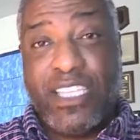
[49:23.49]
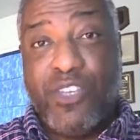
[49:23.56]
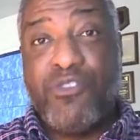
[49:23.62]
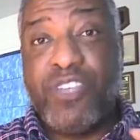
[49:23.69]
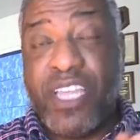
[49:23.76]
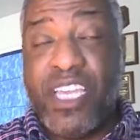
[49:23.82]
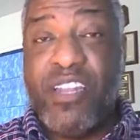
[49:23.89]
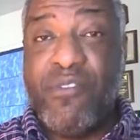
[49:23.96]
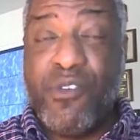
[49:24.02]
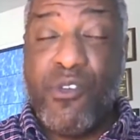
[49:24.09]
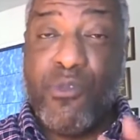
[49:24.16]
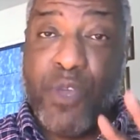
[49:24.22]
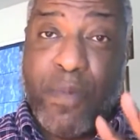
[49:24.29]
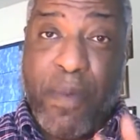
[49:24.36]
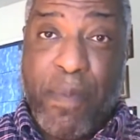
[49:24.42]
you should
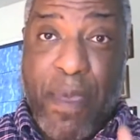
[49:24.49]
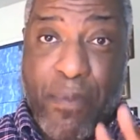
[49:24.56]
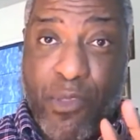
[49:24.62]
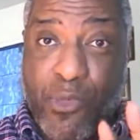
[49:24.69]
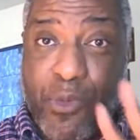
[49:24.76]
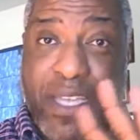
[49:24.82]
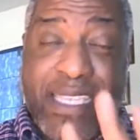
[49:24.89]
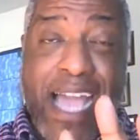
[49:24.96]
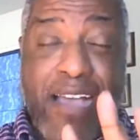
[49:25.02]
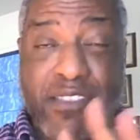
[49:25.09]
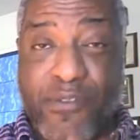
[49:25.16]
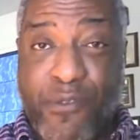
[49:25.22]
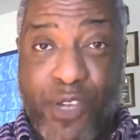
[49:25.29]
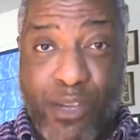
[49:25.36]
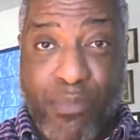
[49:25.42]
interview people 3
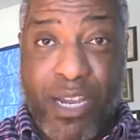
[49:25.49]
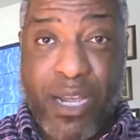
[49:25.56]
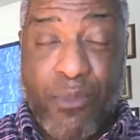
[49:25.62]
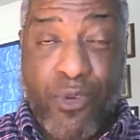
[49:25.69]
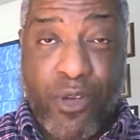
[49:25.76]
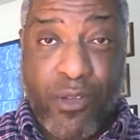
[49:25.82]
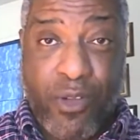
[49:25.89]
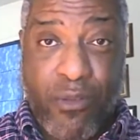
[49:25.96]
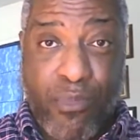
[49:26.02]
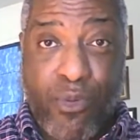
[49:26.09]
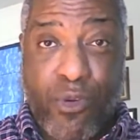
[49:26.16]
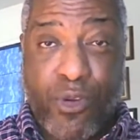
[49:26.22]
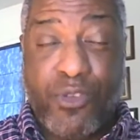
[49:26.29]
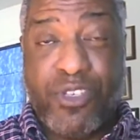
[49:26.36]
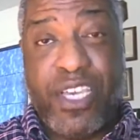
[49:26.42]
times before you bring them on board.